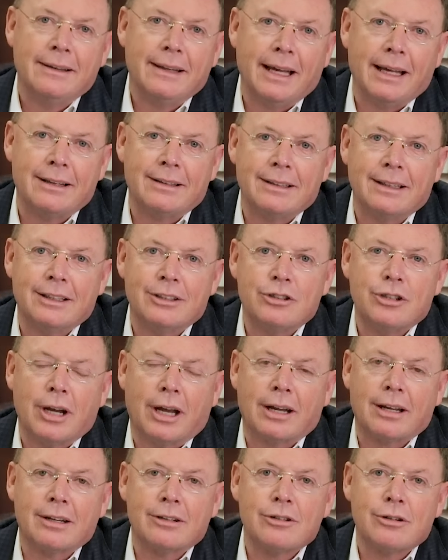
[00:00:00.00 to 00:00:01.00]
that
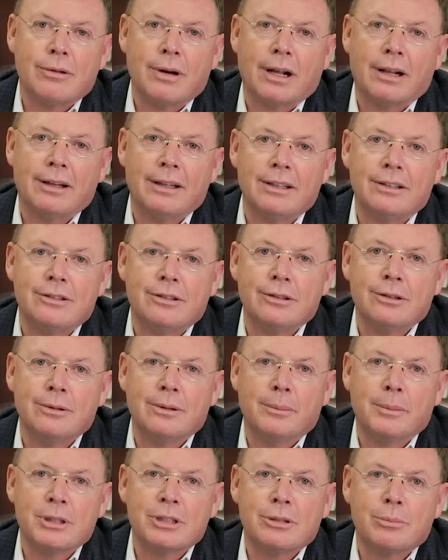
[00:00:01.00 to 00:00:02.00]
check directly to
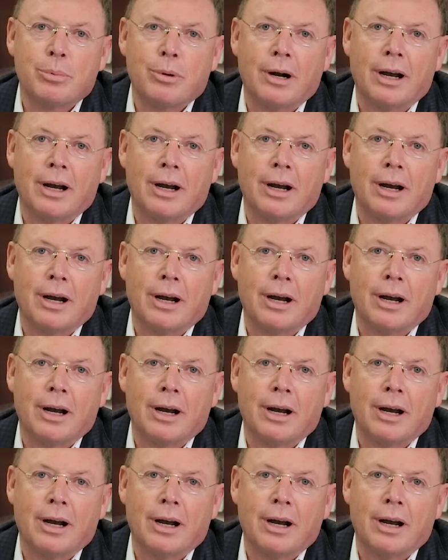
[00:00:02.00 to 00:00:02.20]
Mr.